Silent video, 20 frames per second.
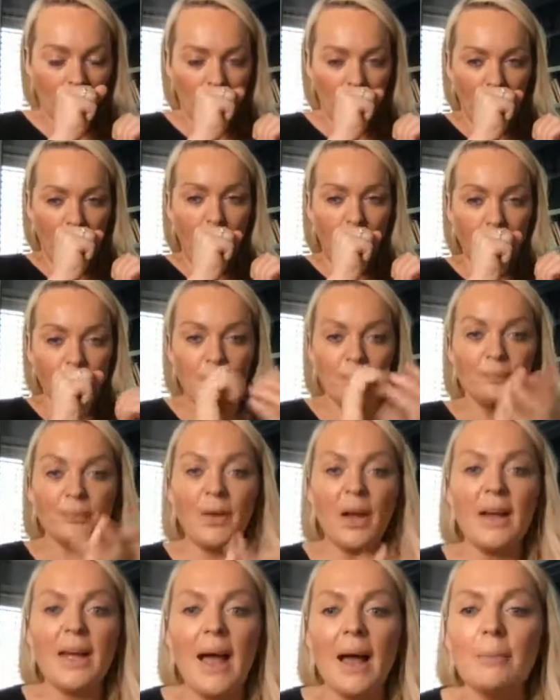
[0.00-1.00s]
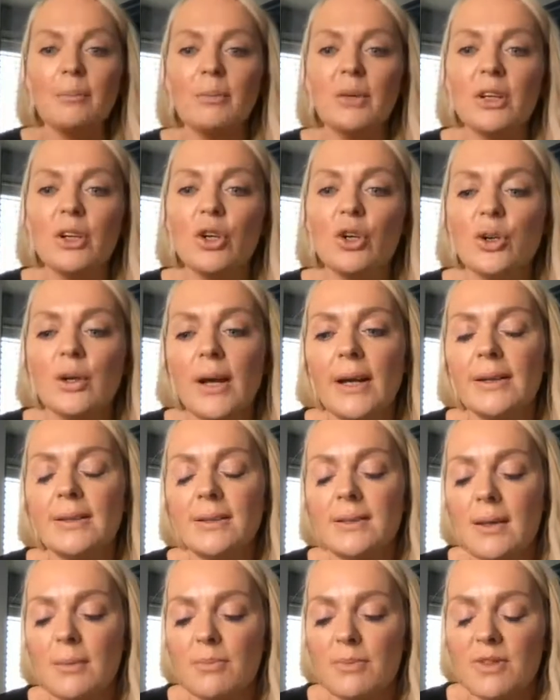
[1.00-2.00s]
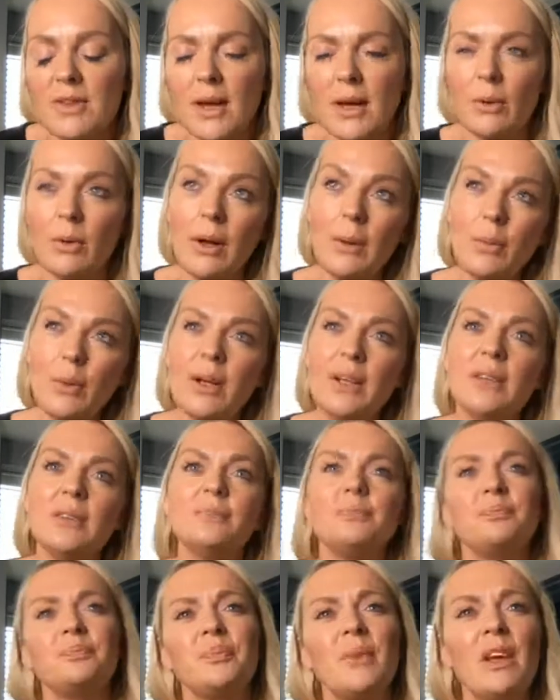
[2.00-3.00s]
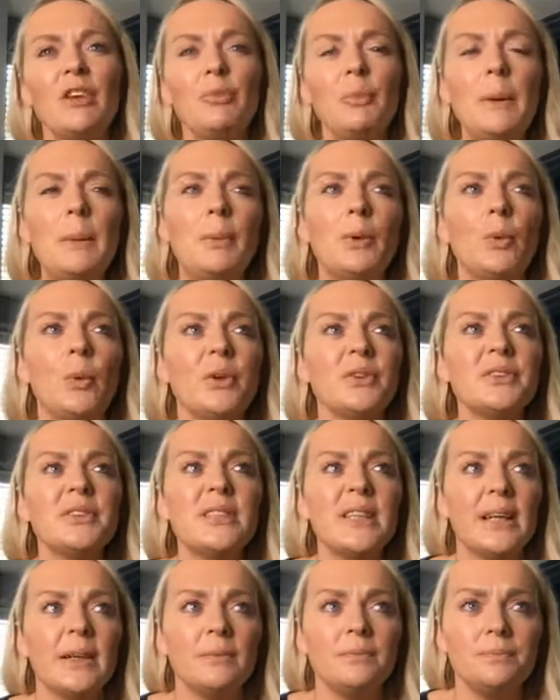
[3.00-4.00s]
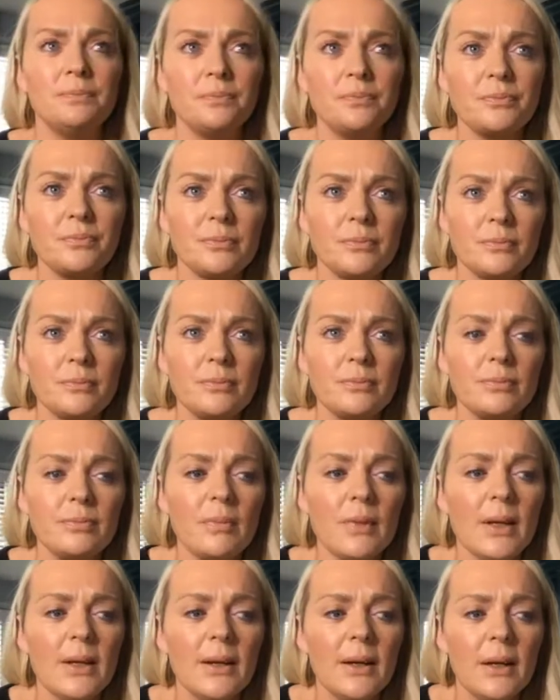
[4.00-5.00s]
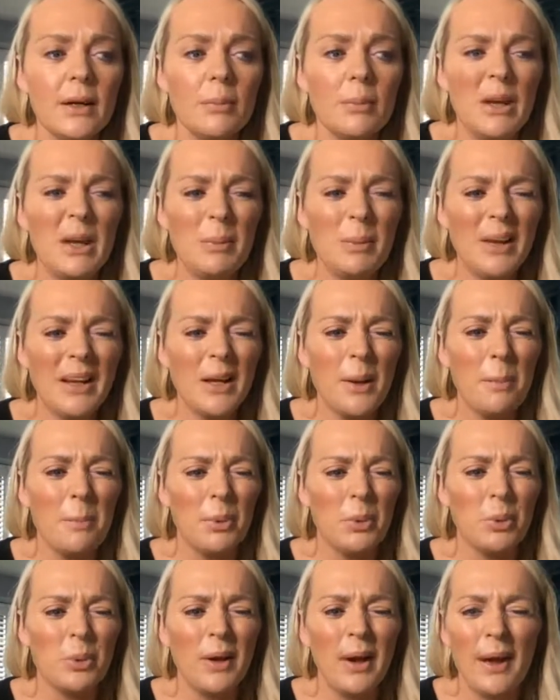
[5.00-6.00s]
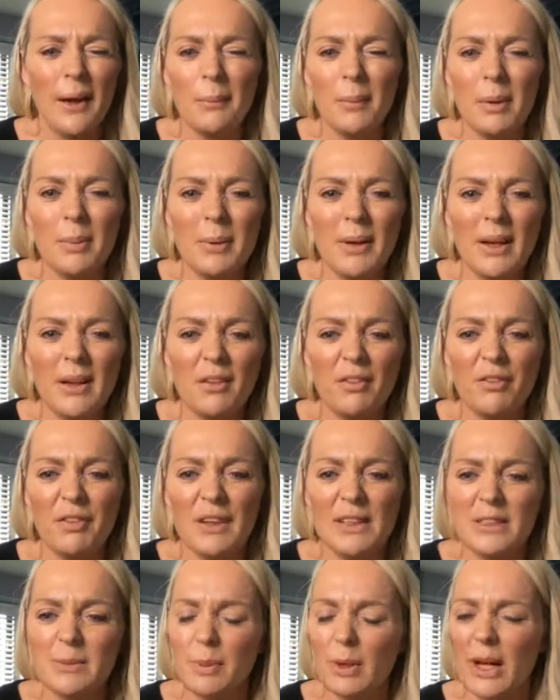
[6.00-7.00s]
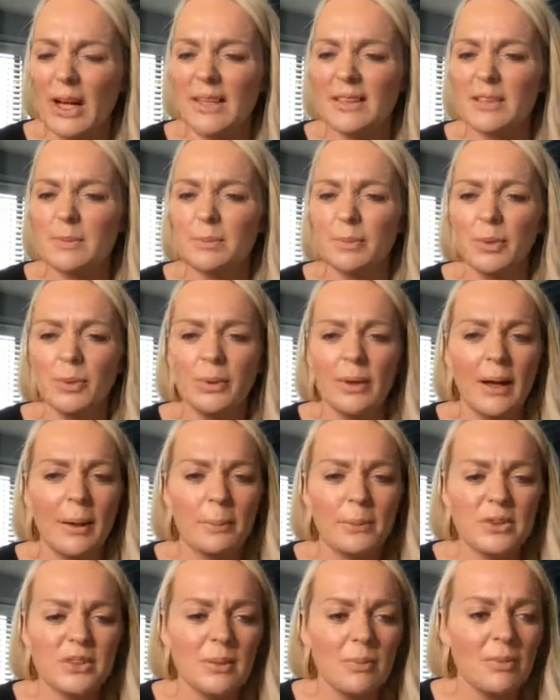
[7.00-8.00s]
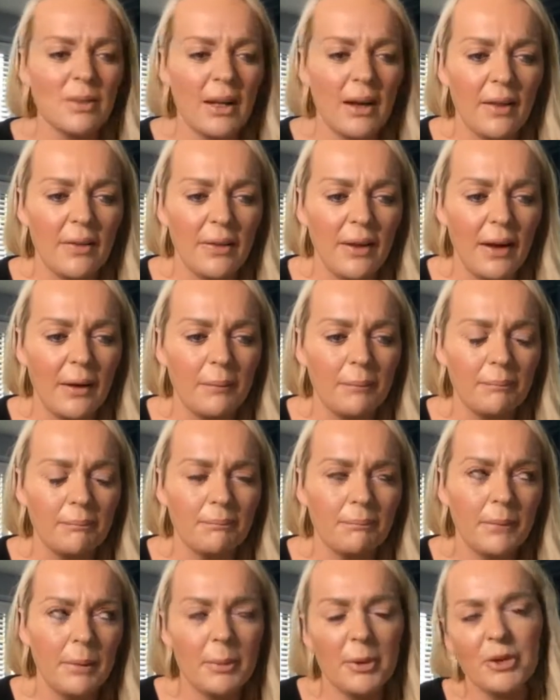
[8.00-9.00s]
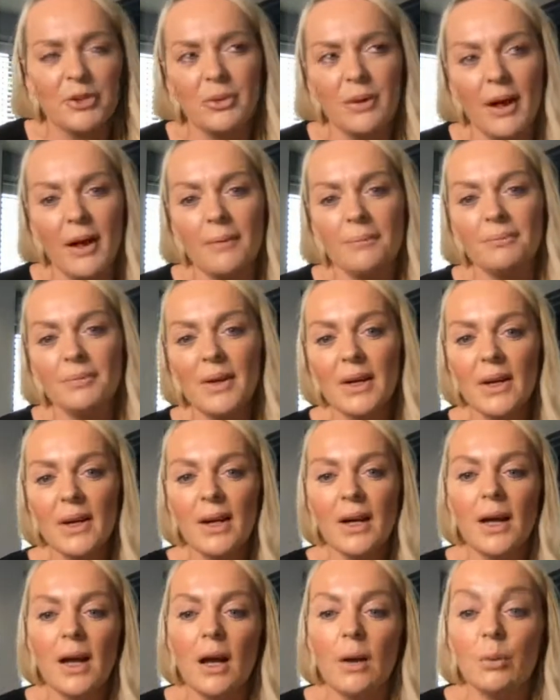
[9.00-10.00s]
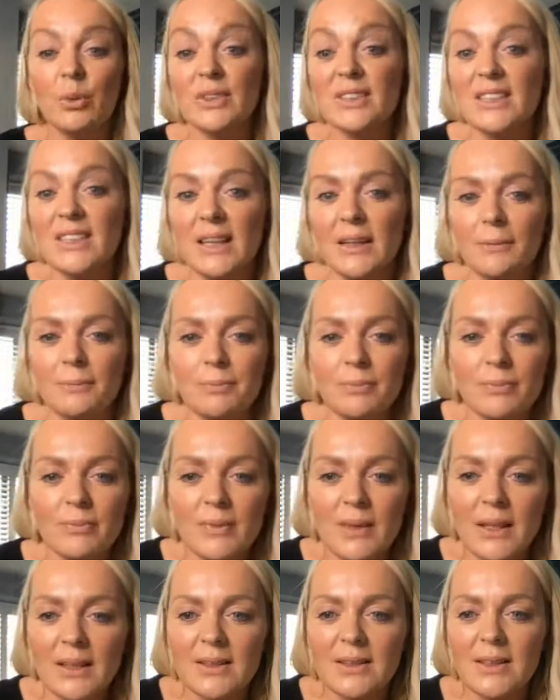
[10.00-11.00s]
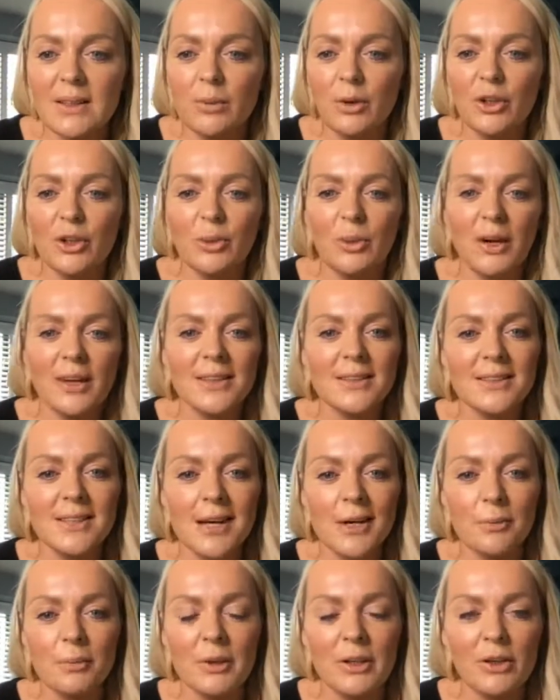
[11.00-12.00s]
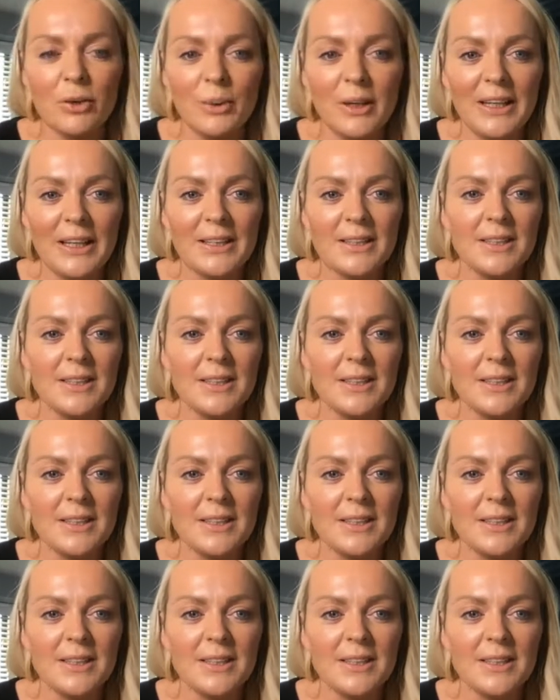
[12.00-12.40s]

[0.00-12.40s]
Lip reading: I am going to create something. I will, if people want it, maybe like a boot camp, maybe like a Facebook ads boot camp or something like that. Maybe I'll do that. We'll see what you guys tell me you need.